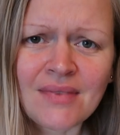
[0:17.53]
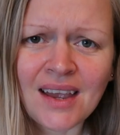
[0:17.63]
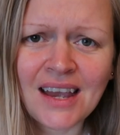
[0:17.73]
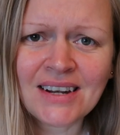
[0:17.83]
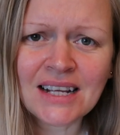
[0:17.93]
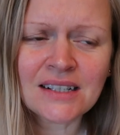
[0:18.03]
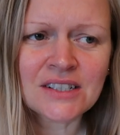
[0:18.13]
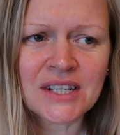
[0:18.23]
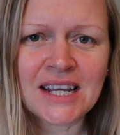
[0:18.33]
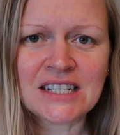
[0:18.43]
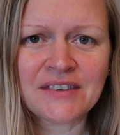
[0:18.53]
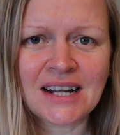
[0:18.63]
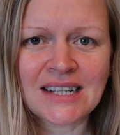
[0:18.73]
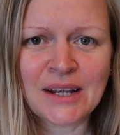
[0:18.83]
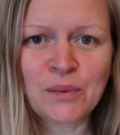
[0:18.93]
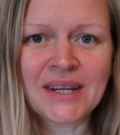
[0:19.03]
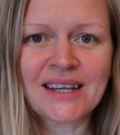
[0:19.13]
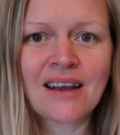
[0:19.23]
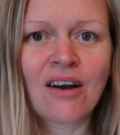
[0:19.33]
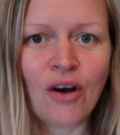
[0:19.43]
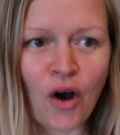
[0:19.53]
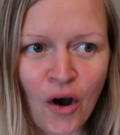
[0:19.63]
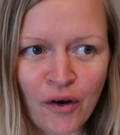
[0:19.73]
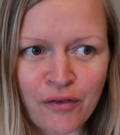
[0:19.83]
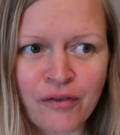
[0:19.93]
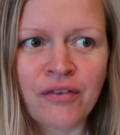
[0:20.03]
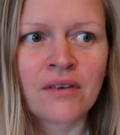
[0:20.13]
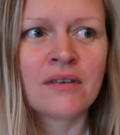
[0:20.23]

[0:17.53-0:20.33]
Here in England, the kids have had a week off